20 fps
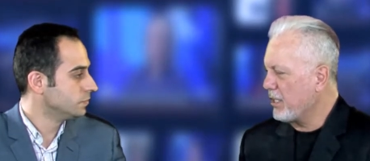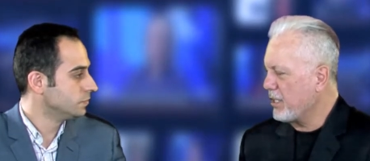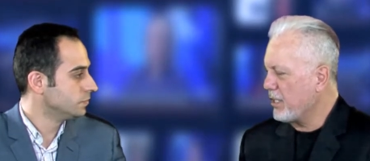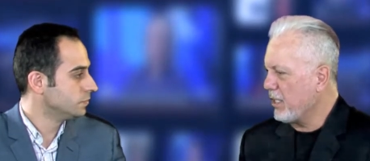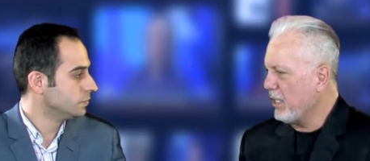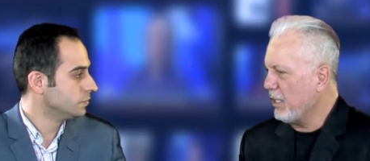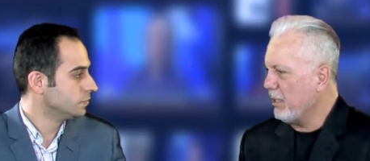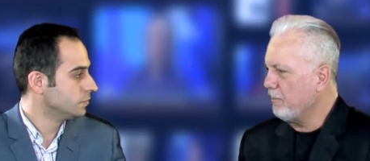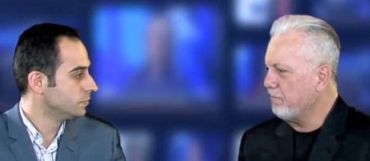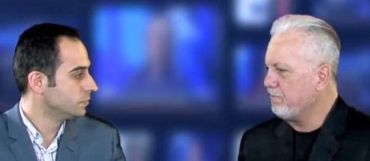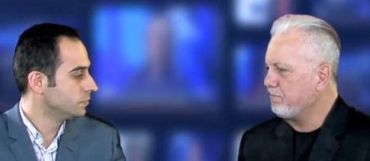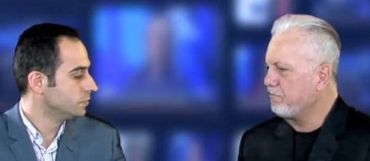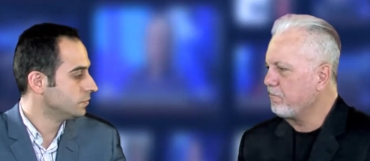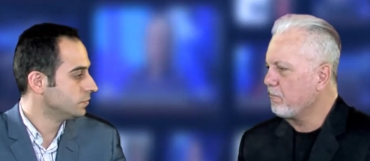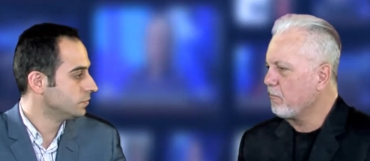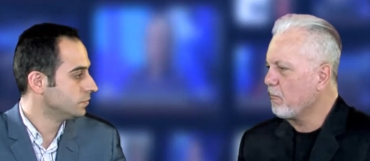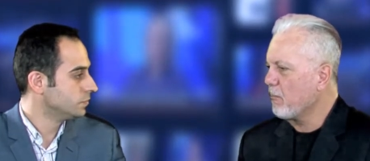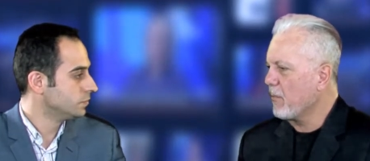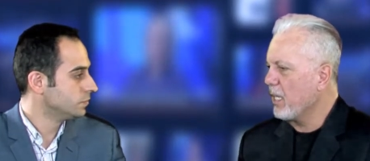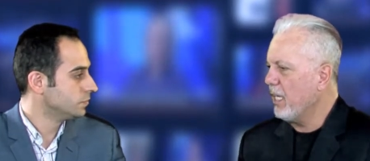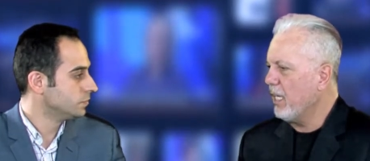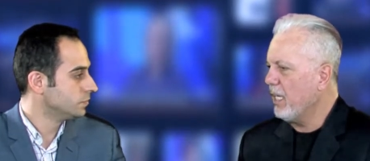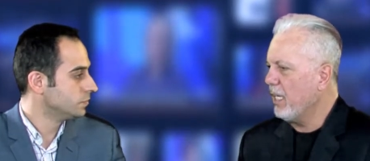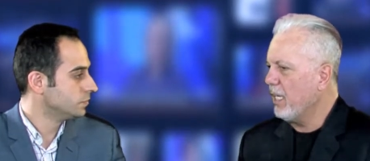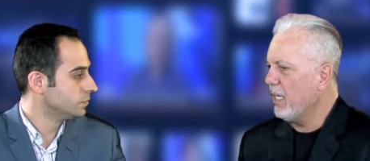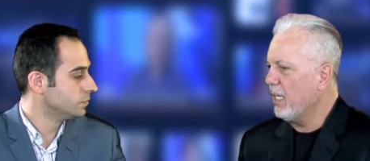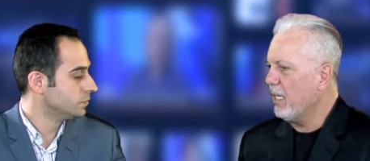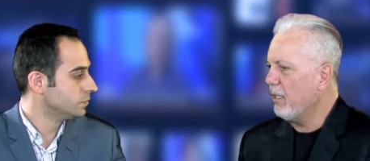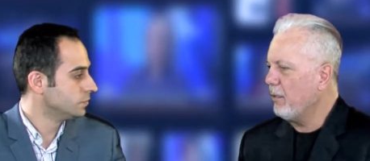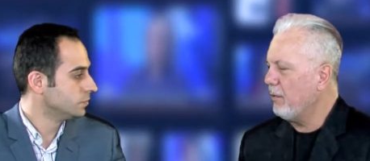Speaker 1: Um,
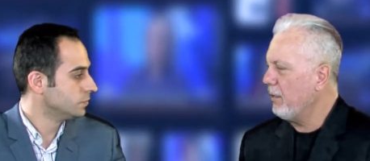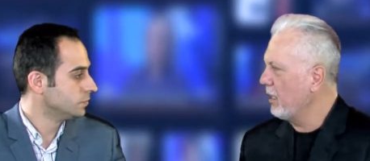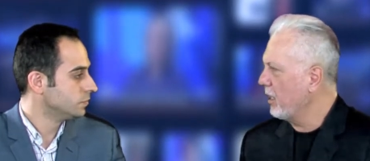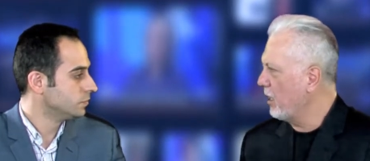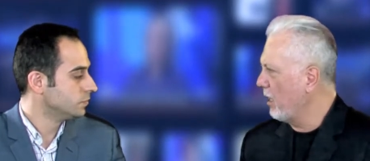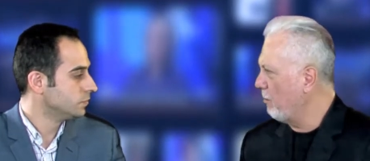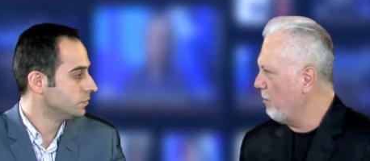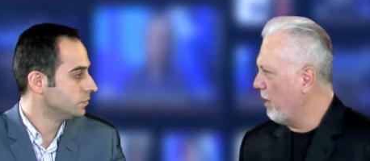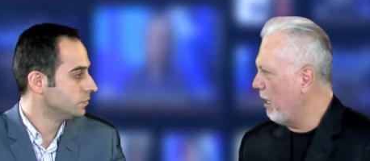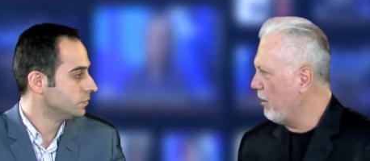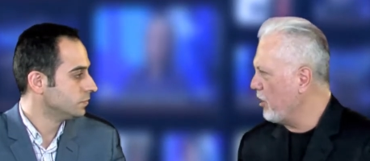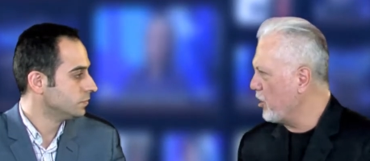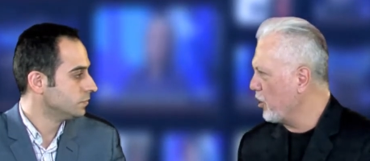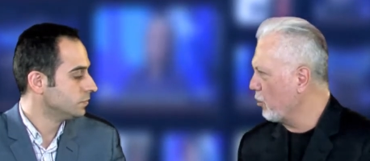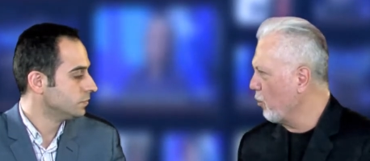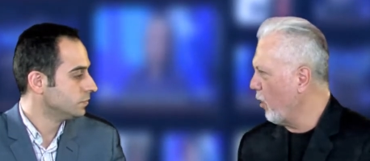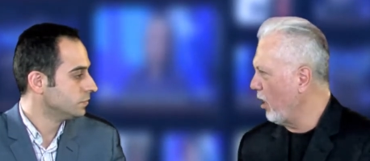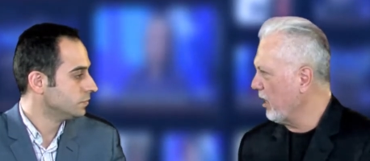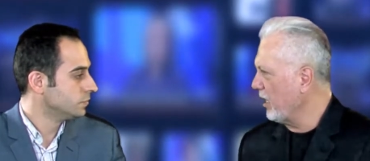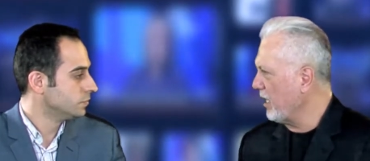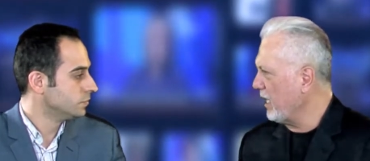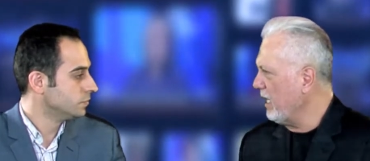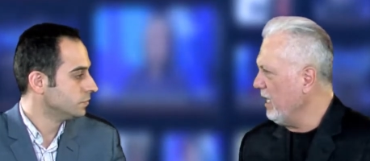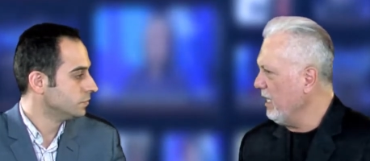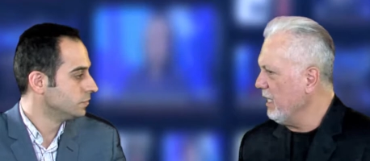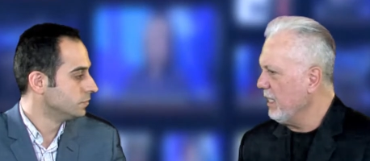uh, marriage equality